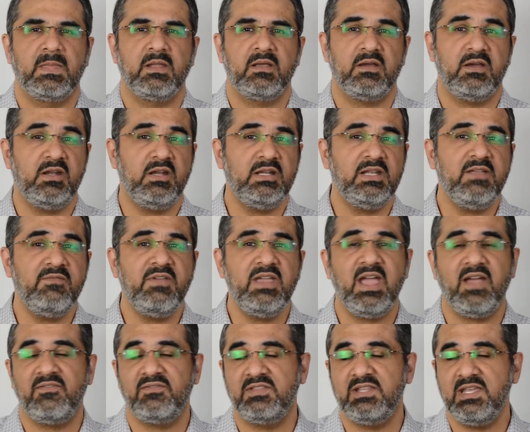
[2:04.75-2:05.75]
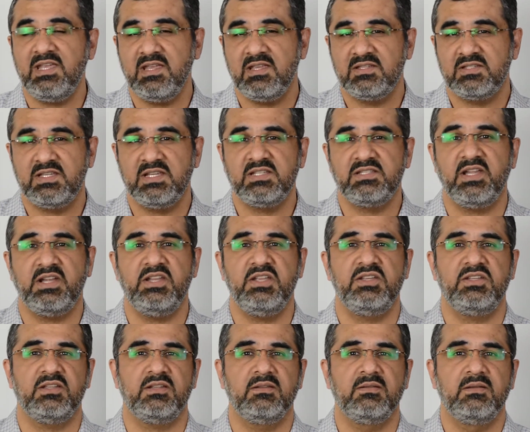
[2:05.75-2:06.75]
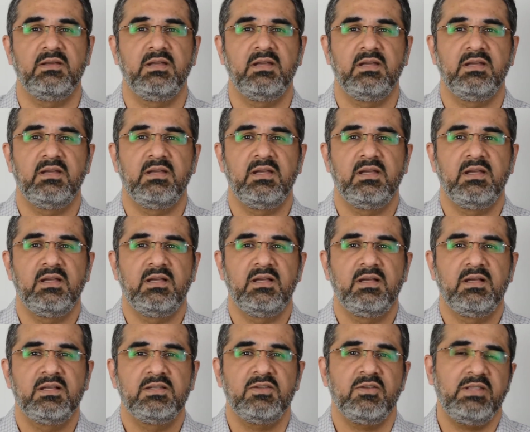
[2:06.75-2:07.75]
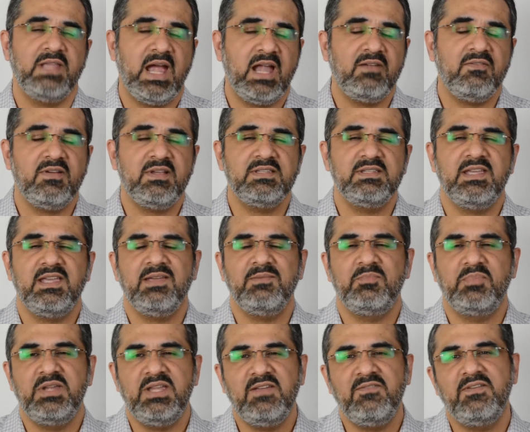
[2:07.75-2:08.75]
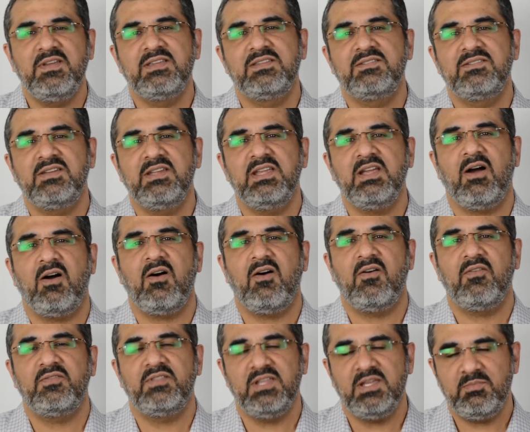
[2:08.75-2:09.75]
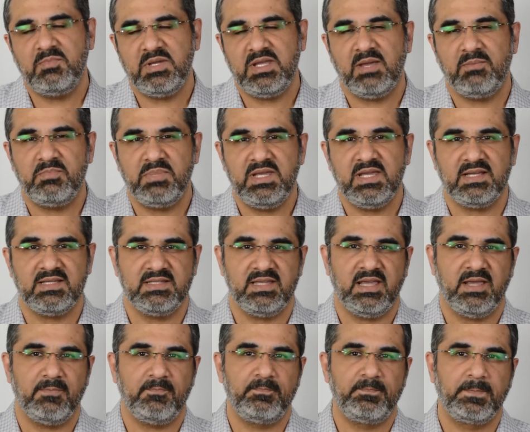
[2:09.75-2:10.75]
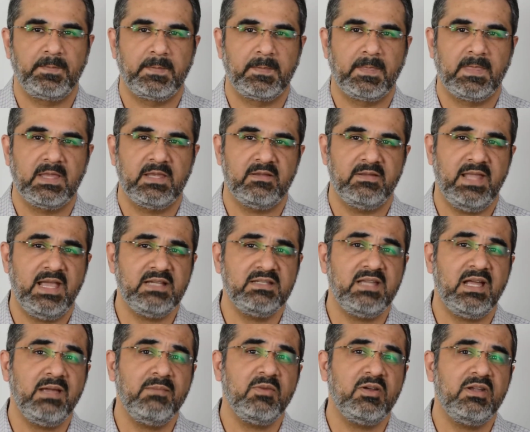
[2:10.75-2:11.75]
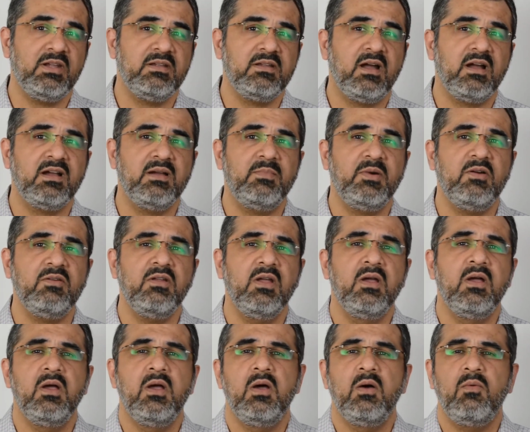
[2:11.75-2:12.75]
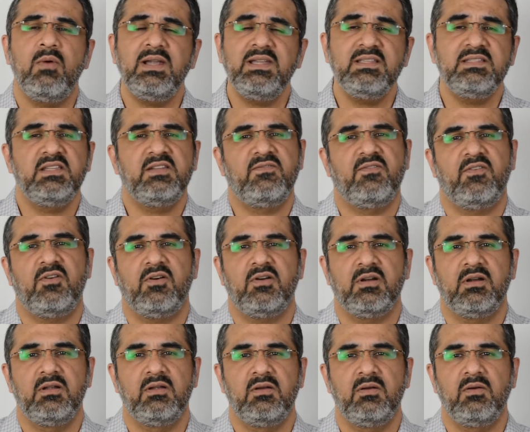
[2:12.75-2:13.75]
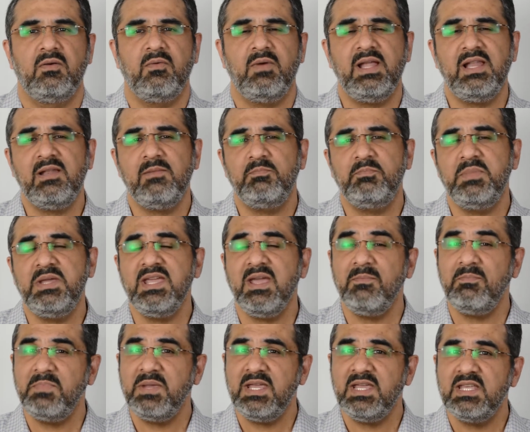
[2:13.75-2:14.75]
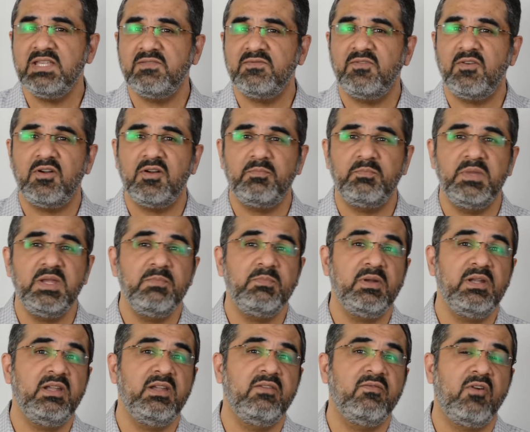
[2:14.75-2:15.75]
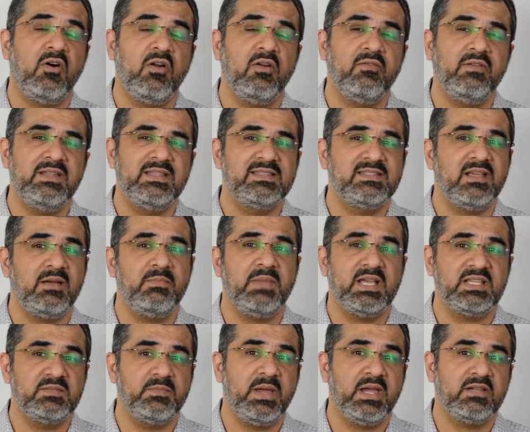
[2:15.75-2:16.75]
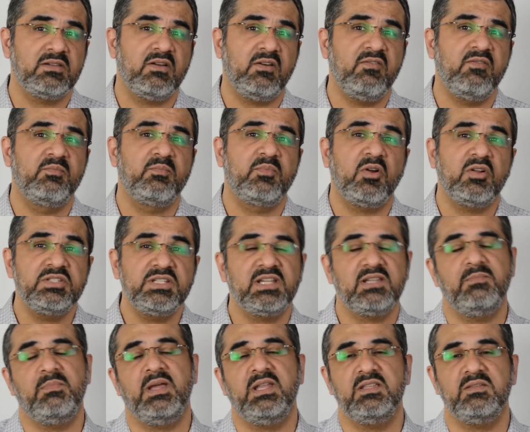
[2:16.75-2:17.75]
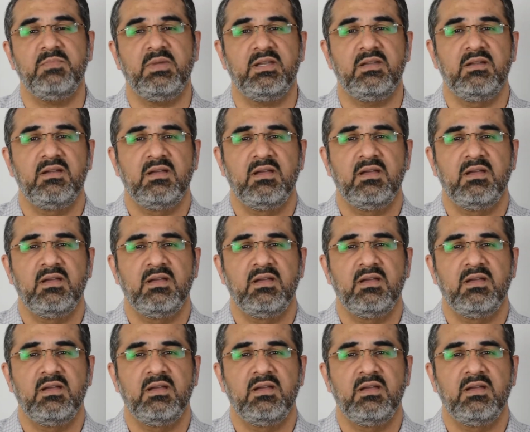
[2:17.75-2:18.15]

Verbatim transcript: Currently, we have the 6th edition. So that was a brief history of the PMP exam. So next I'm going to talk about what is it for. Well, PMP is for people involved in some aspect of project management.